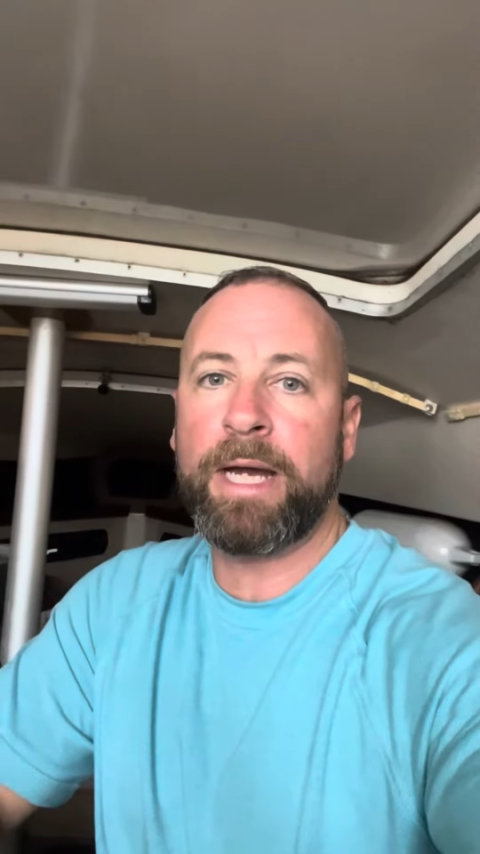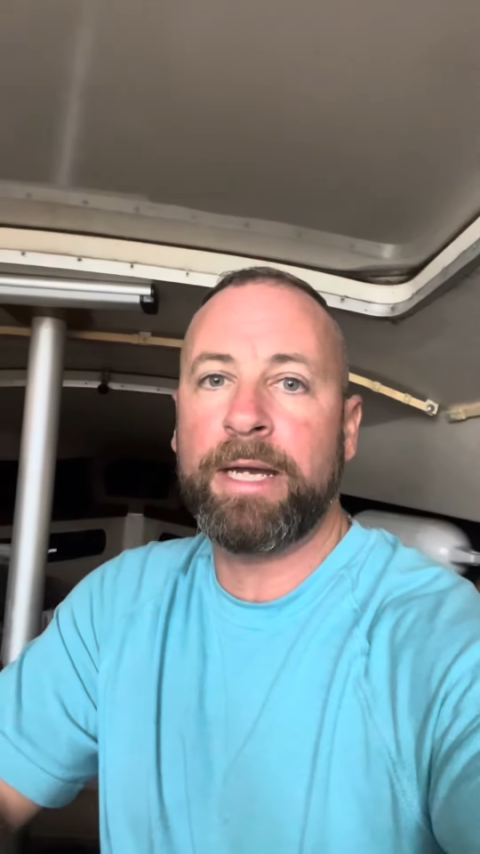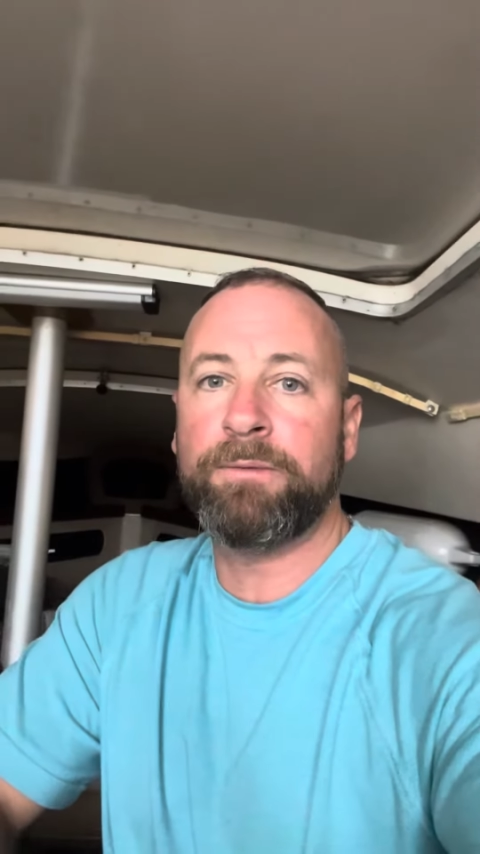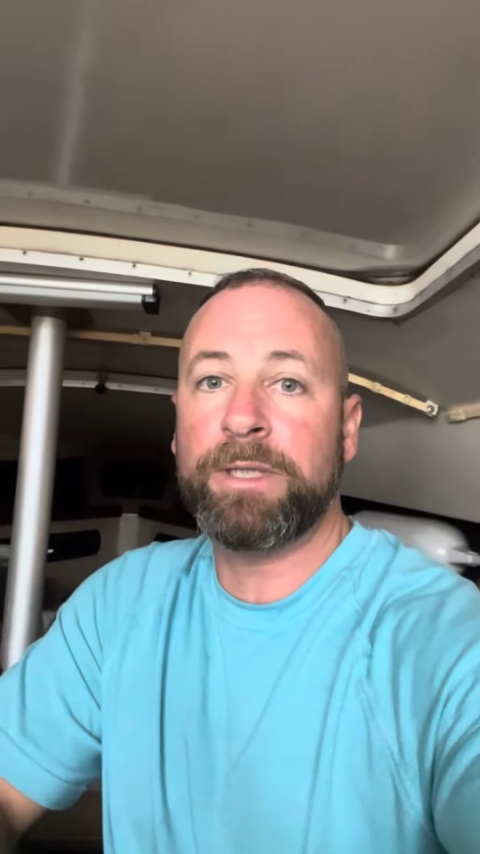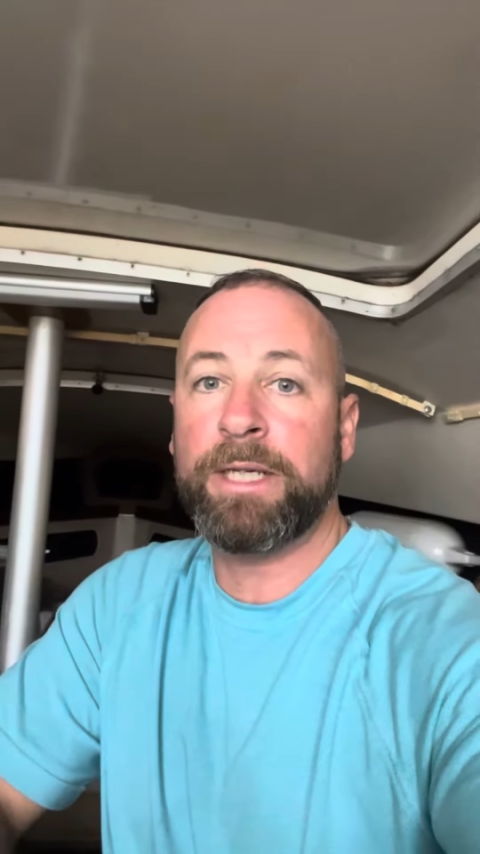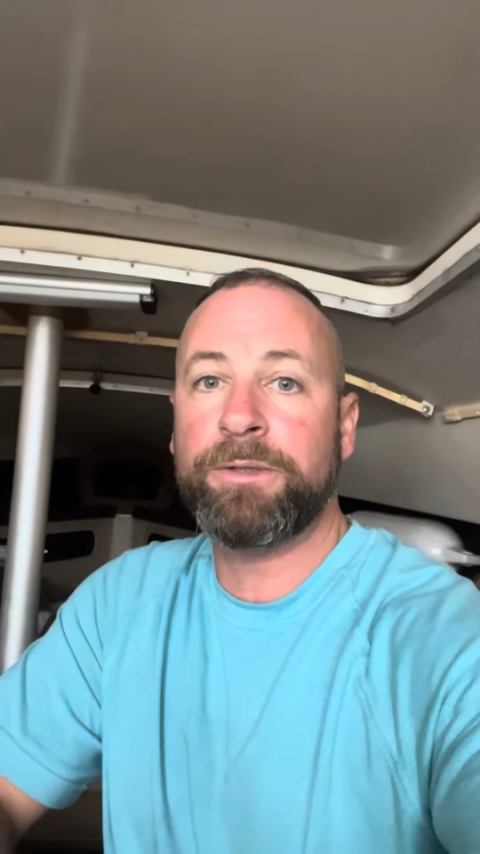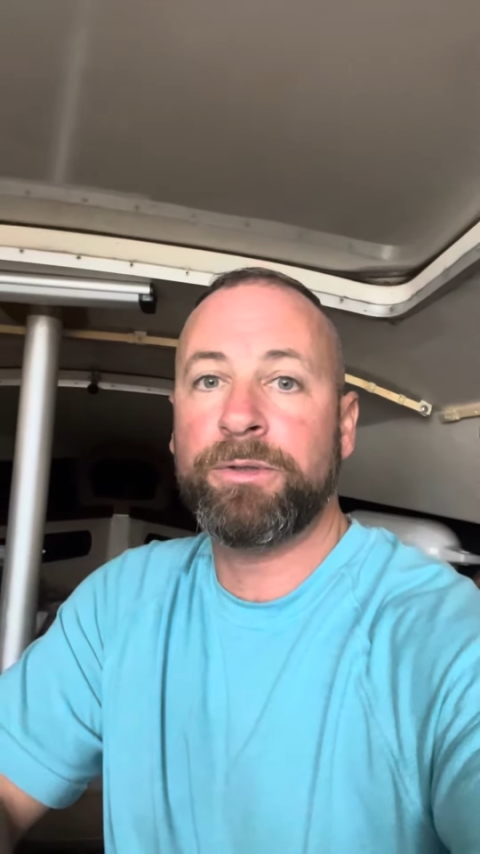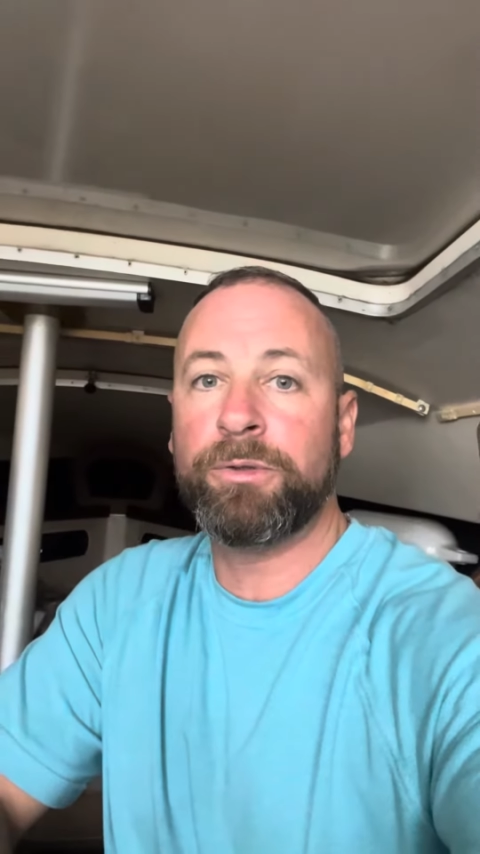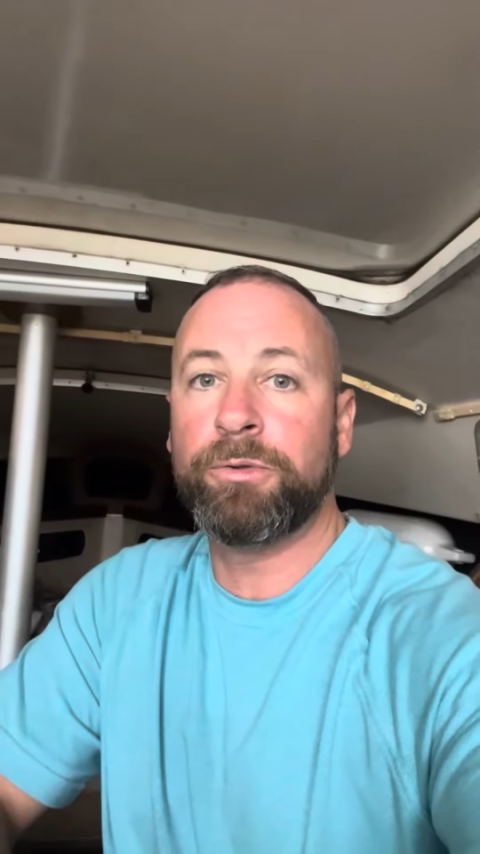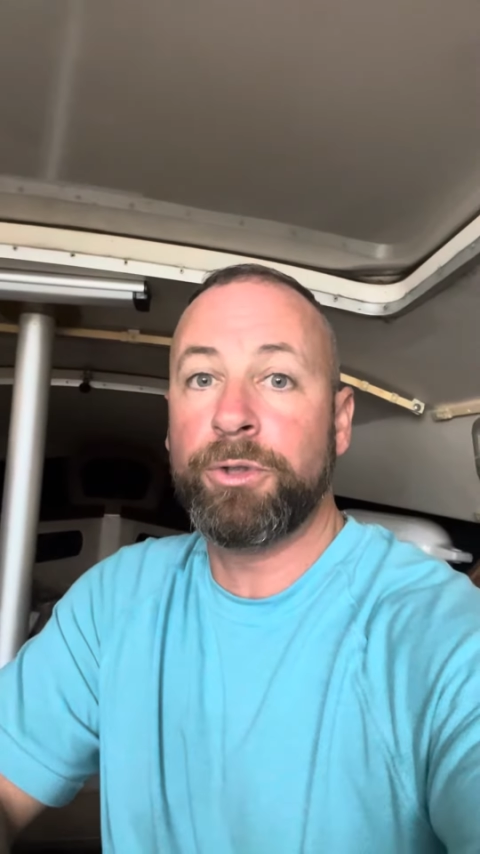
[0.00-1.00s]
have yet
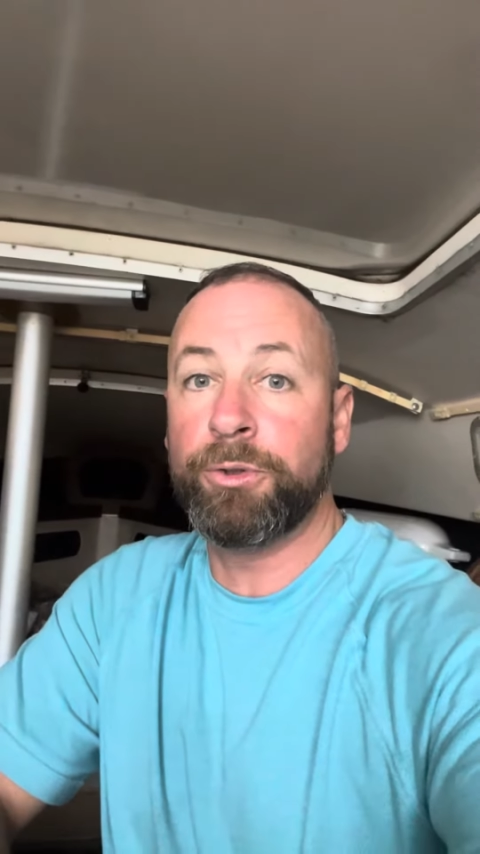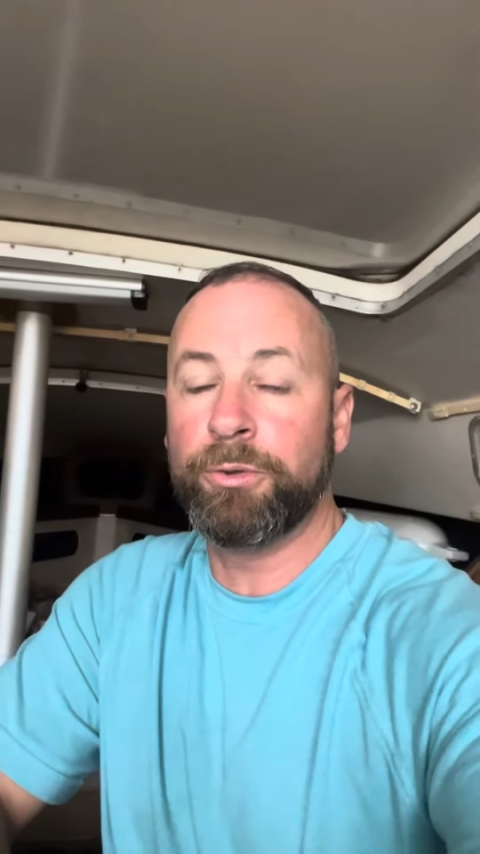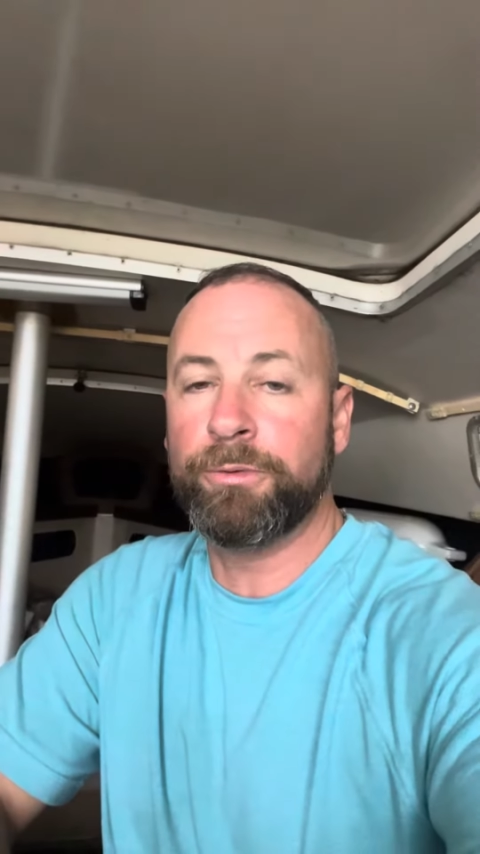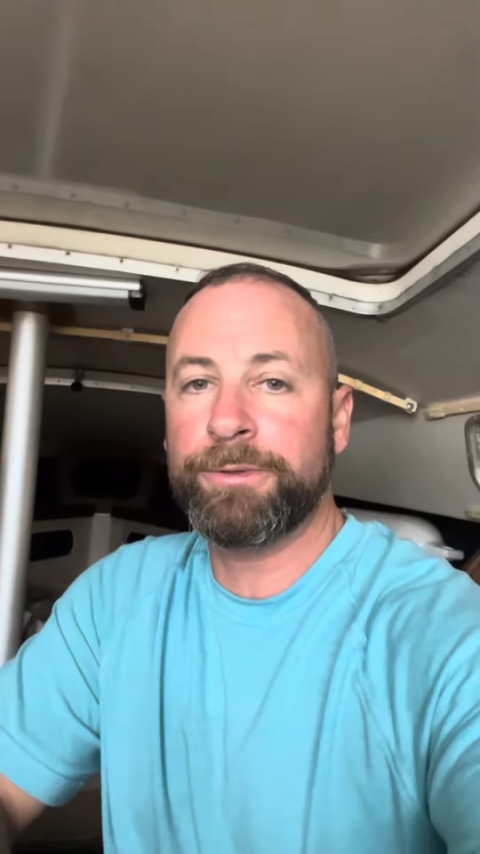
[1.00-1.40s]
to do.